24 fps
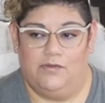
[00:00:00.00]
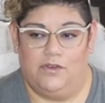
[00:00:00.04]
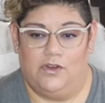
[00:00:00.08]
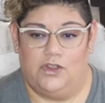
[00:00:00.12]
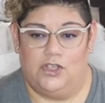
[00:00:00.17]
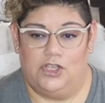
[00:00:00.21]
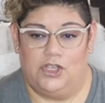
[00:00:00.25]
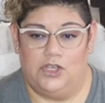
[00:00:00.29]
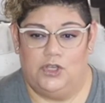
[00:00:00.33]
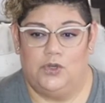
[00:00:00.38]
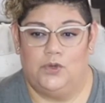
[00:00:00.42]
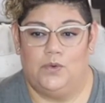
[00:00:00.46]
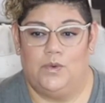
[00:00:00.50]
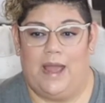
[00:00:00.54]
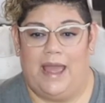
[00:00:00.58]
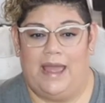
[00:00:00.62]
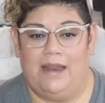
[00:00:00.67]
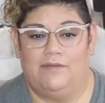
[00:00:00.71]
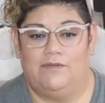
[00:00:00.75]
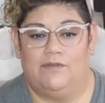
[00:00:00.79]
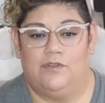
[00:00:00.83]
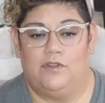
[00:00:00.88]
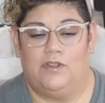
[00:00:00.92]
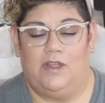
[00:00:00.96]
you
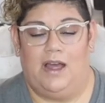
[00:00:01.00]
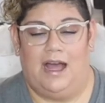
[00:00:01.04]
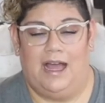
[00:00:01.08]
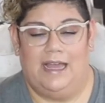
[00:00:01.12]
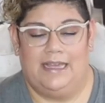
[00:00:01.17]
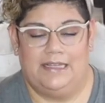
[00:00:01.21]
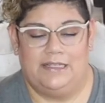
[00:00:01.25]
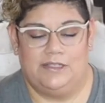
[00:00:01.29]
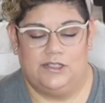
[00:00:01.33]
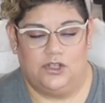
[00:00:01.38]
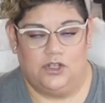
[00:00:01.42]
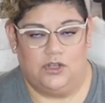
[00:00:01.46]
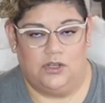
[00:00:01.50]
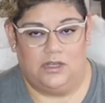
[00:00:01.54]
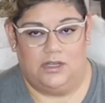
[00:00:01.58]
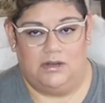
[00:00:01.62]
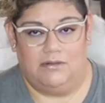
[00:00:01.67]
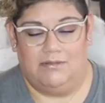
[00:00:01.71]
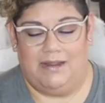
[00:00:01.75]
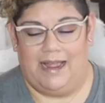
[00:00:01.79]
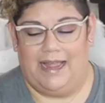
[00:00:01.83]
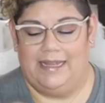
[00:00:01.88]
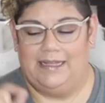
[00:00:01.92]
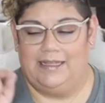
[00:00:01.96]
and for the highest good,
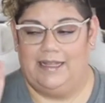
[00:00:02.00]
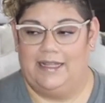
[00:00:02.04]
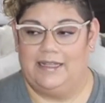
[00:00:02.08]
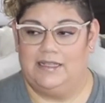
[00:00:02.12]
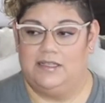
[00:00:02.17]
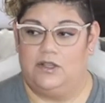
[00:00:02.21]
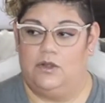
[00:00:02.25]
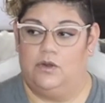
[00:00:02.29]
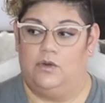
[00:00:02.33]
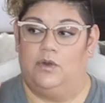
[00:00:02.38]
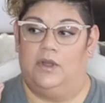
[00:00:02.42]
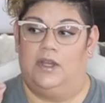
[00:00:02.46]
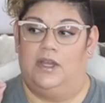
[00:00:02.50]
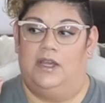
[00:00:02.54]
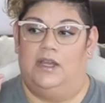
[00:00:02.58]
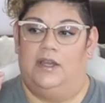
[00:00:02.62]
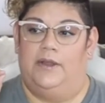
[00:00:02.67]
right? Like, so